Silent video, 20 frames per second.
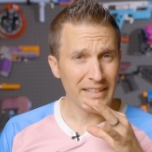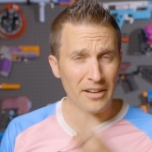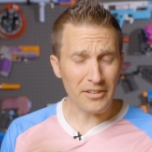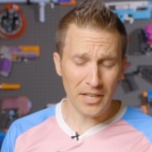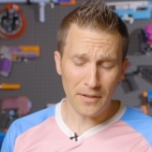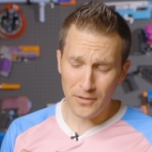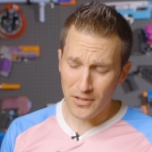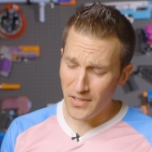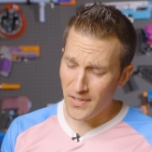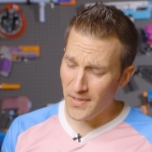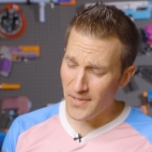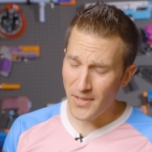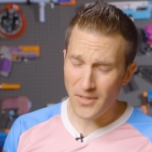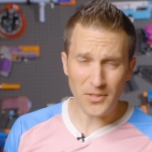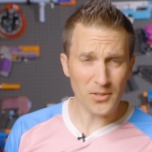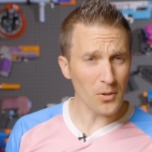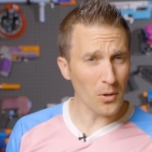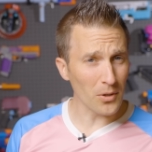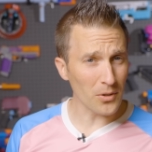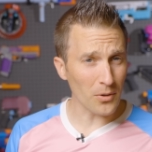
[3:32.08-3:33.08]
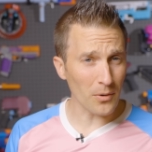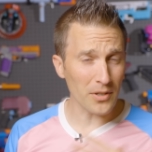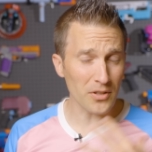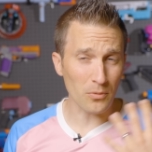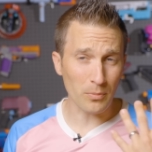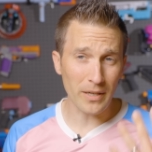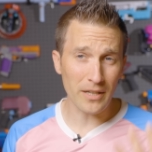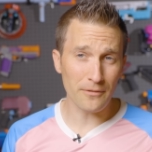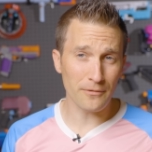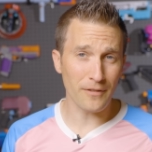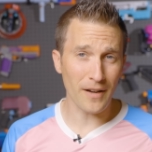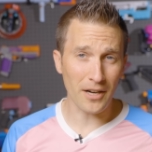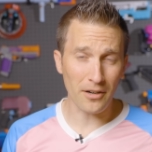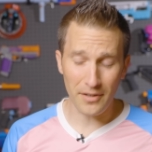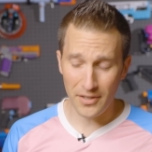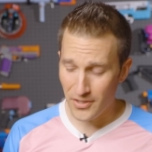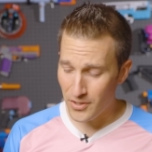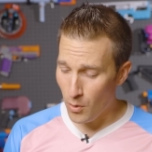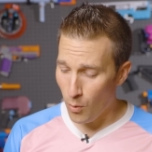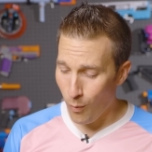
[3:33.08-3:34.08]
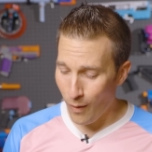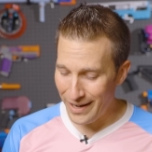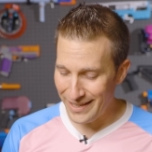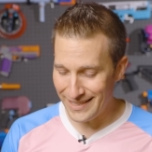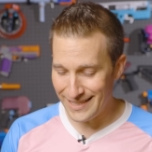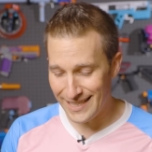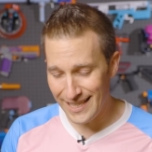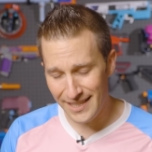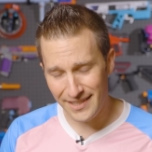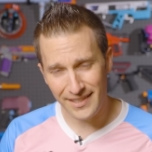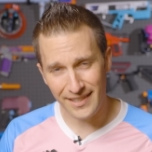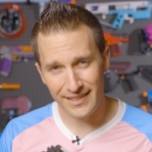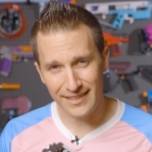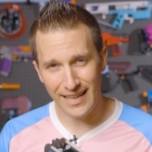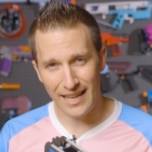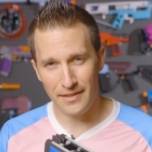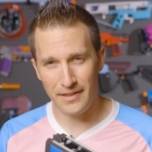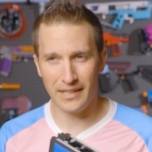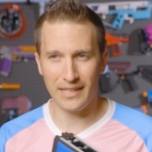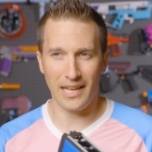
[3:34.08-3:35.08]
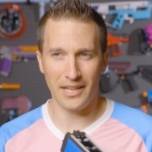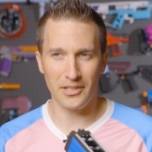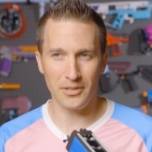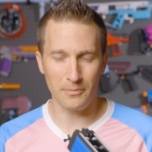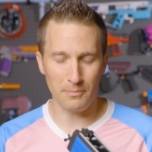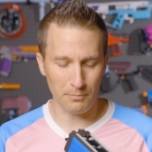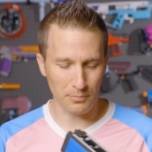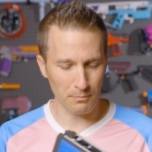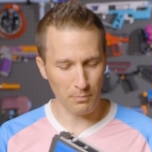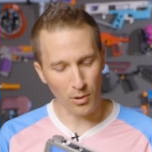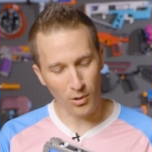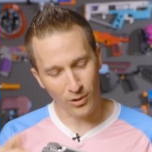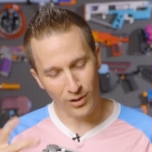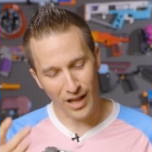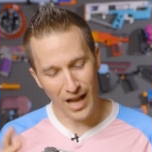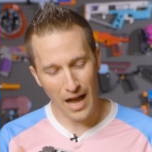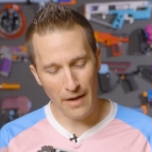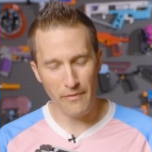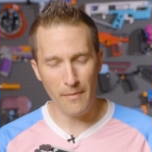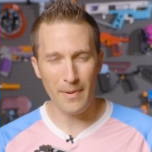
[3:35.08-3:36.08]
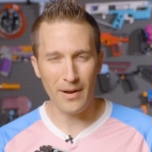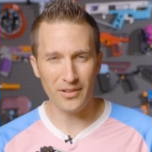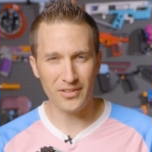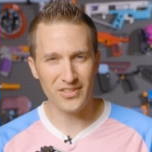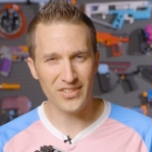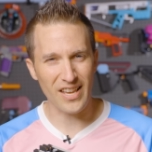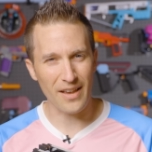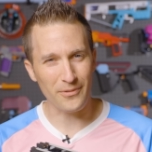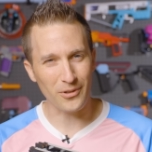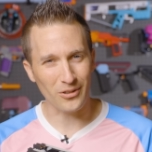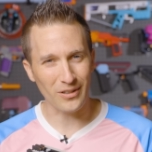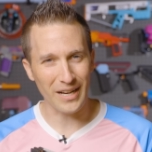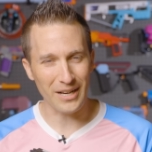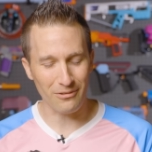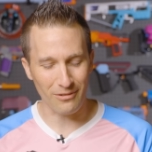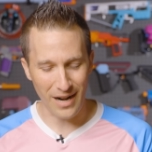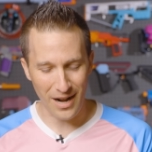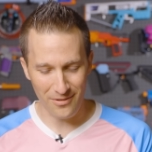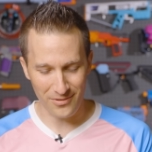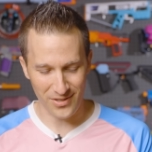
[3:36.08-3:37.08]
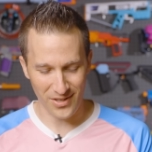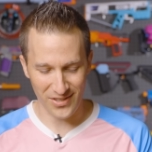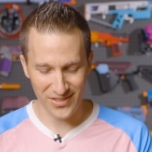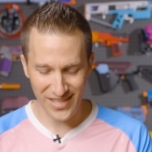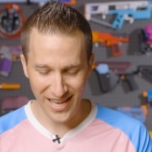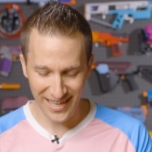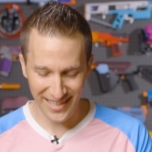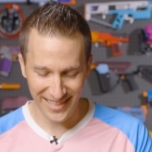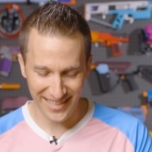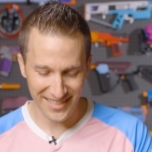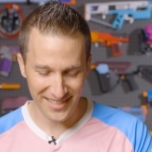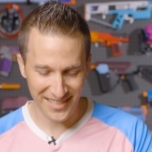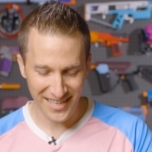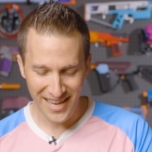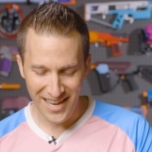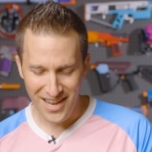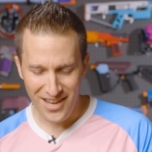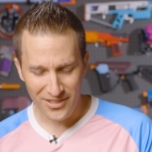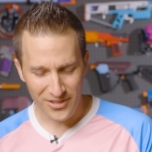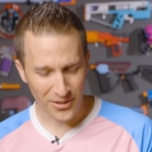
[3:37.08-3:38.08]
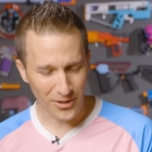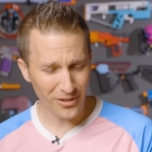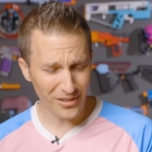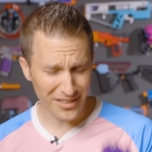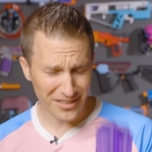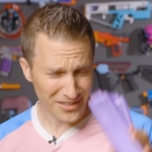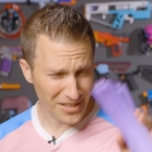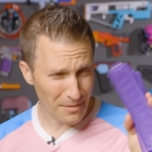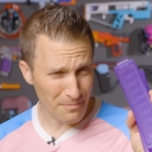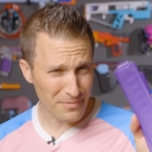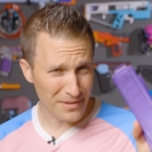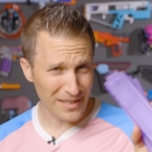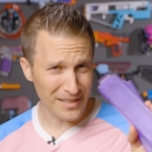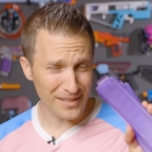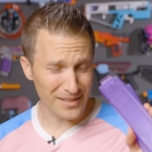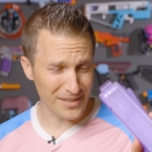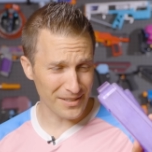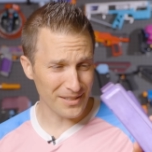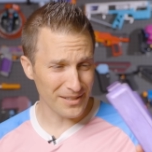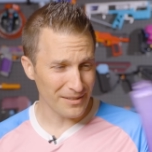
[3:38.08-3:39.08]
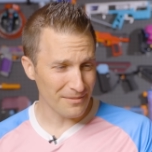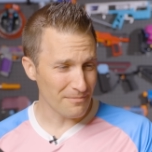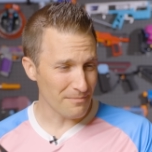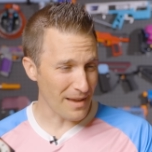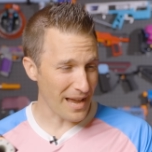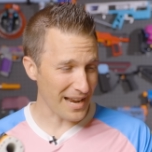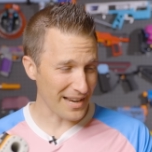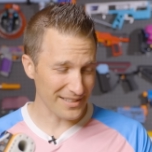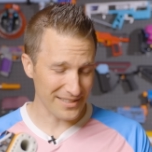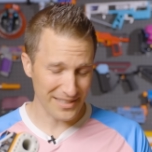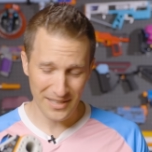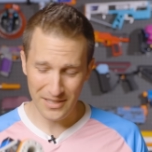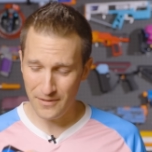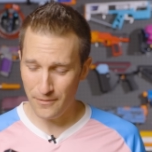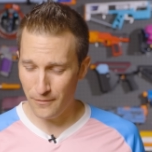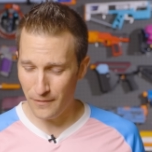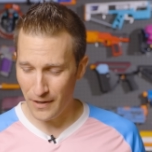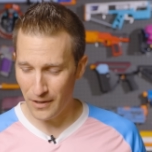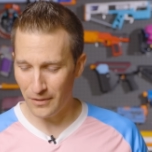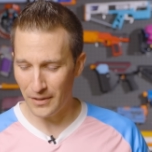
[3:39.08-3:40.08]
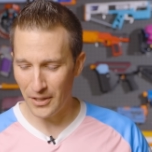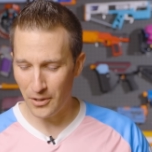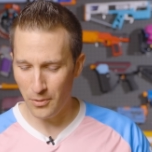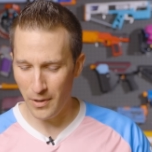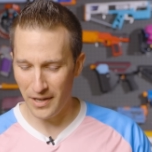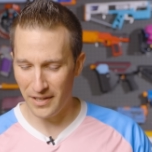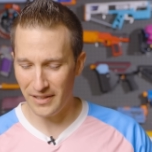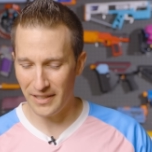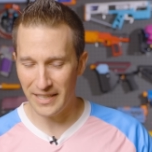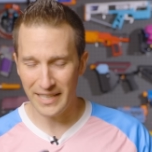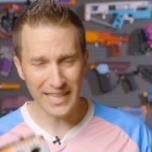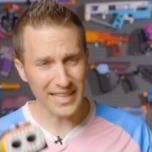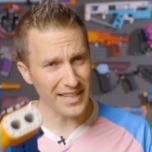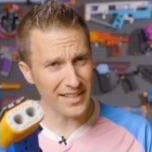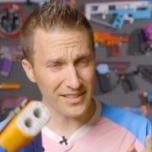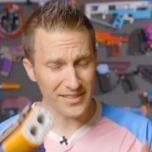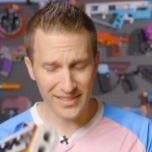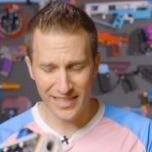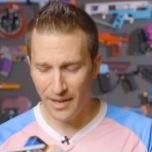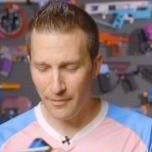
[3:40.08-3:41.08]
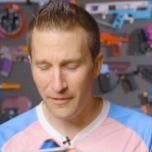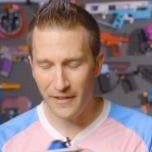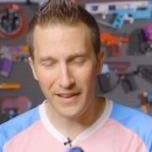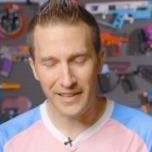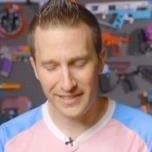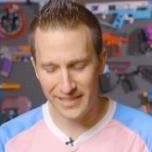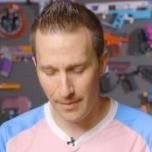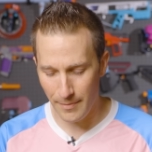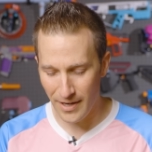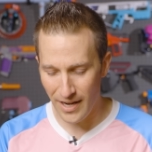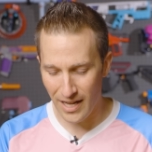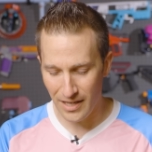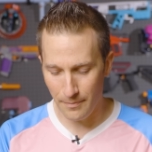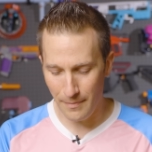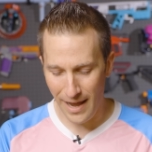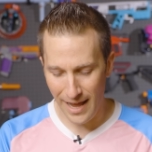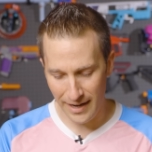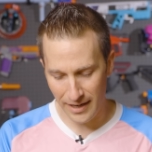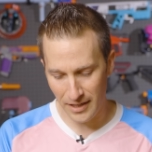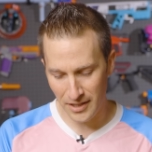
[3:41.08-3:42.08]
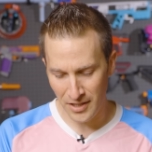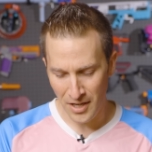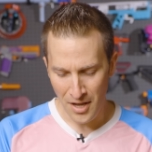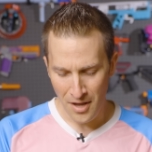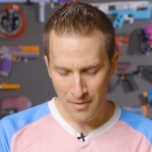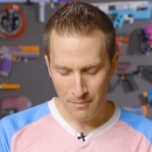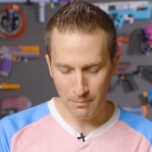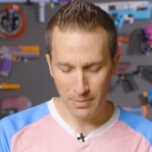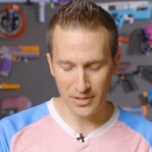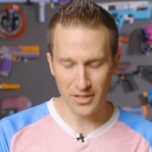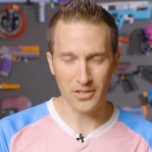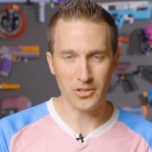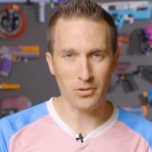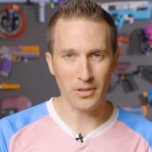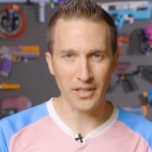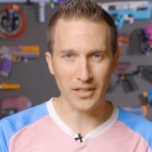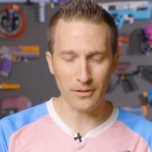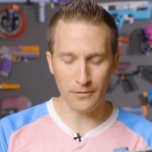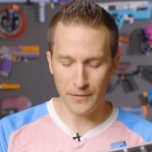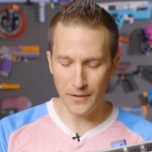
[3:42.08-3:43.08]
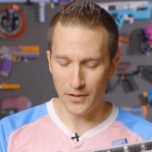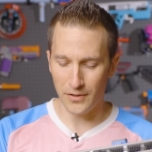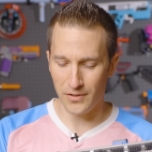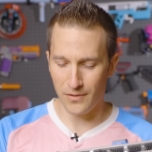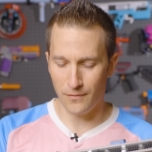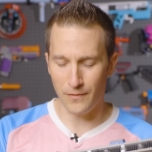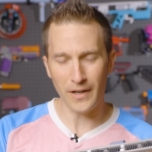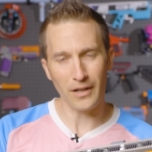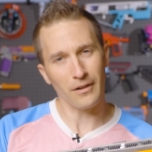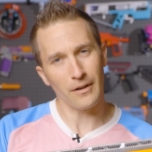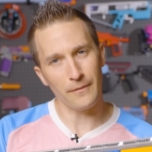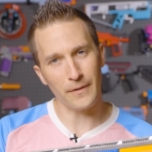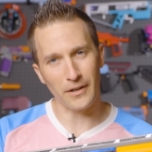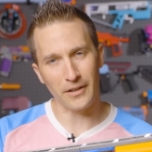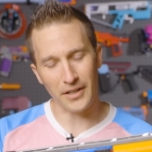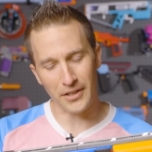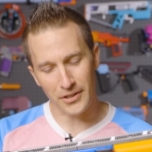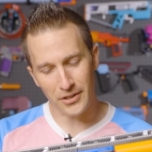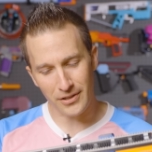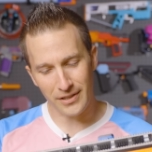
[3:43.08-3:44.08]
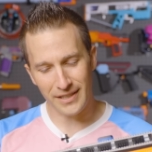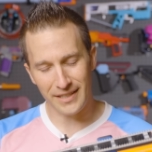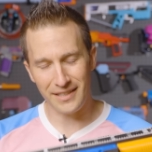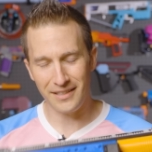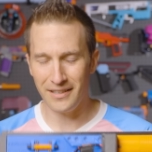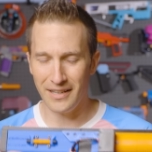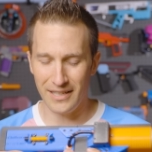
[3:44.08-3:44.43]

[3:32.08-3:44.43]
Now, given this is a solenoid, the rate of fire is quite decent. I think I could pull off about seven or eight rounds a second. So you're gonna dump these magazines fairly quickly. It is semi-automatic, but the trigger feels very, very good.